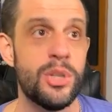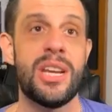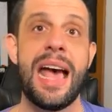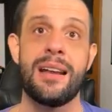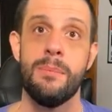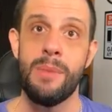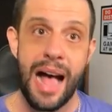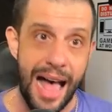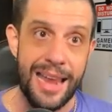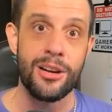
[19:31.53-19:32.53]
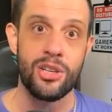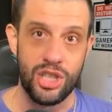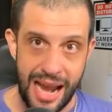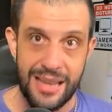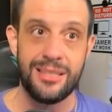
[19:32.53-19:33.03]
it had a higher
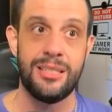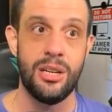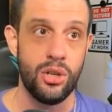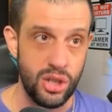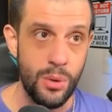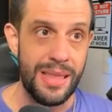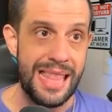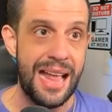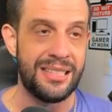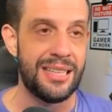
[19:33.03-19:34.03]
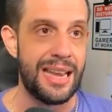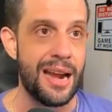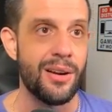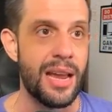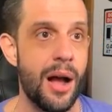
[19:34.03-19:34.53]
chance to do in that
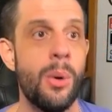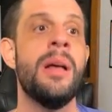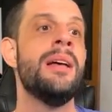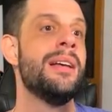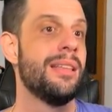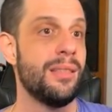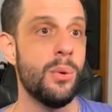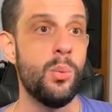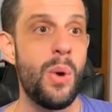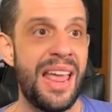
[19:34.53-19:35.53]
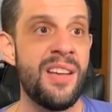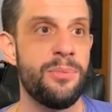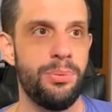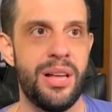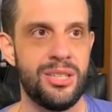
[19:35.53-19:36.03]
scenario, the wave
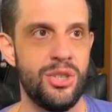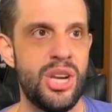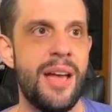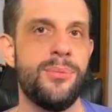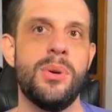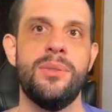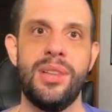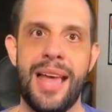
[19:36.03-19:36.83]
plus Jeff would have led